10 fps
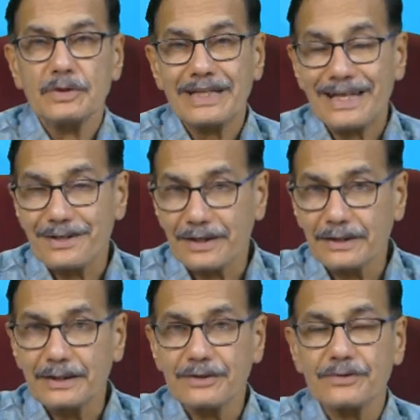
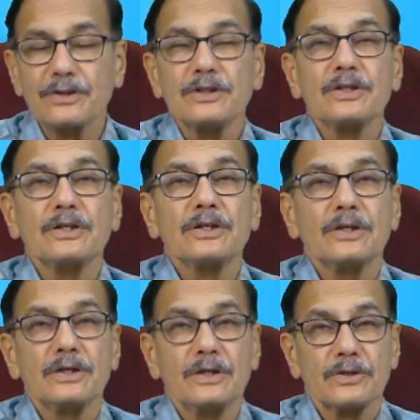natural things,
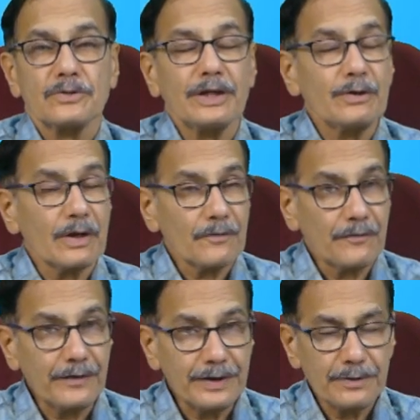so that you are
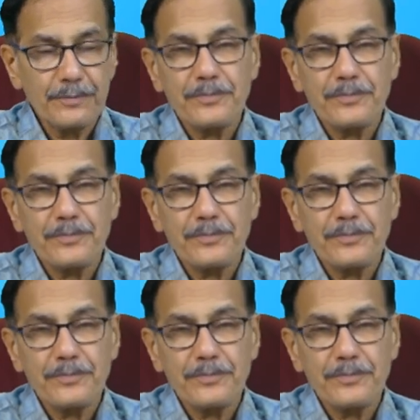fit.